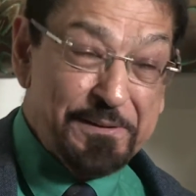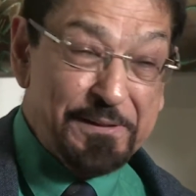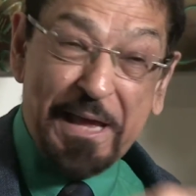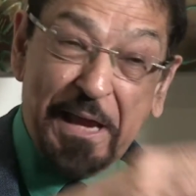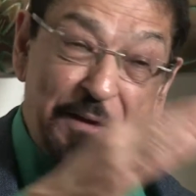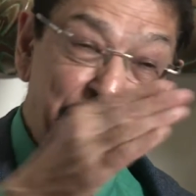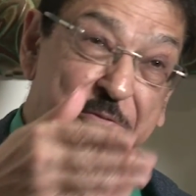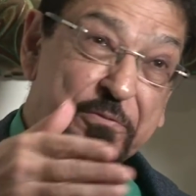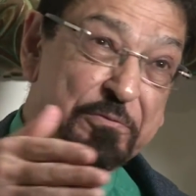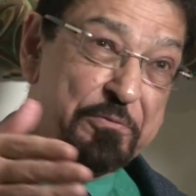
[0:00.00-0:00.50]

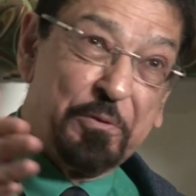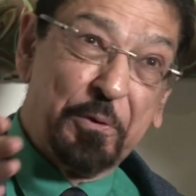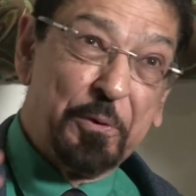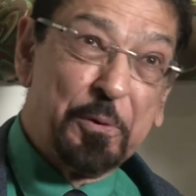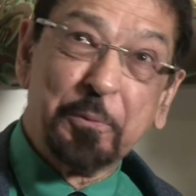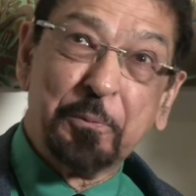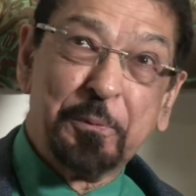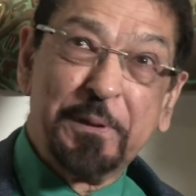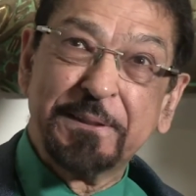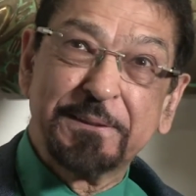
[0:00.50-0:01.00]
Life
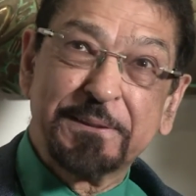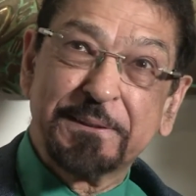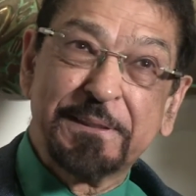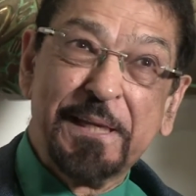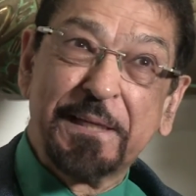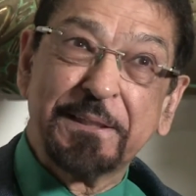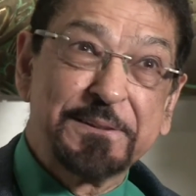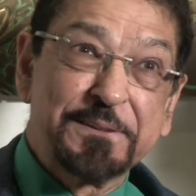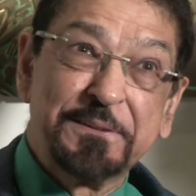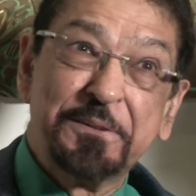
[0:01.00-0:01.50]
always
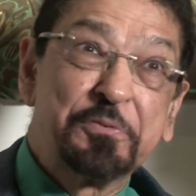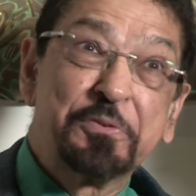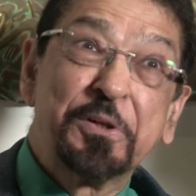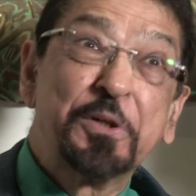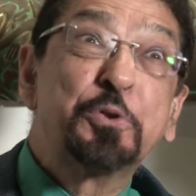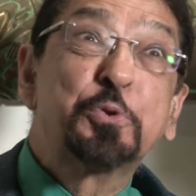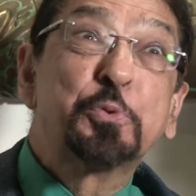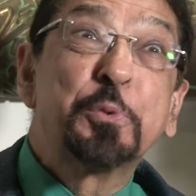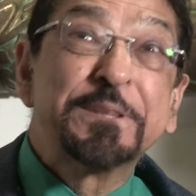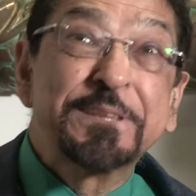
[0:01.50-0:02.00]
takes
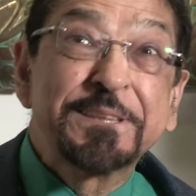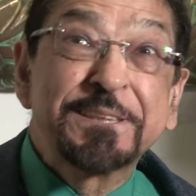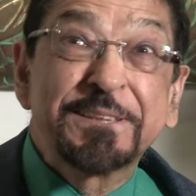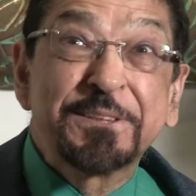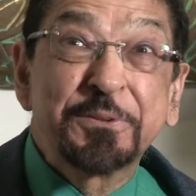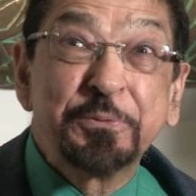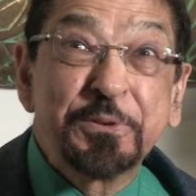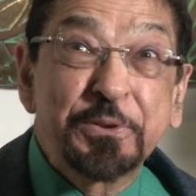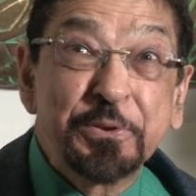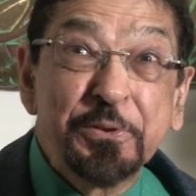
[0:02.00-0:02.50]
different
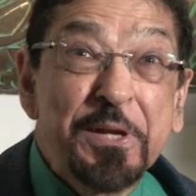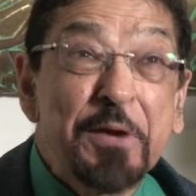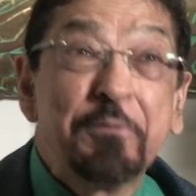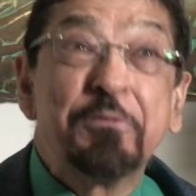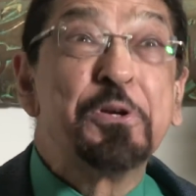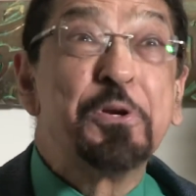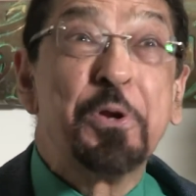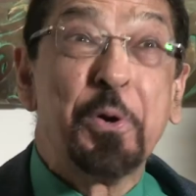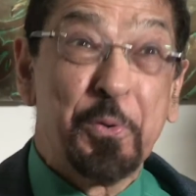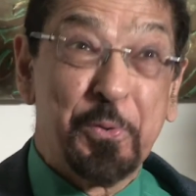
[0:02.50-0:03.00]
twists, which you
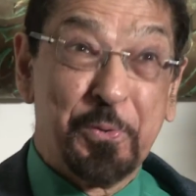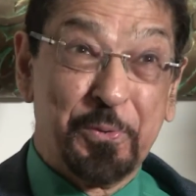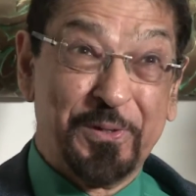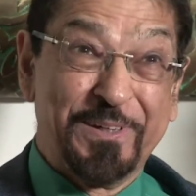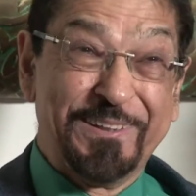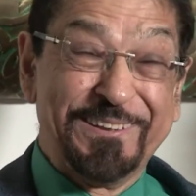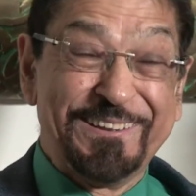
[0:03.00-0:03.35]
never know.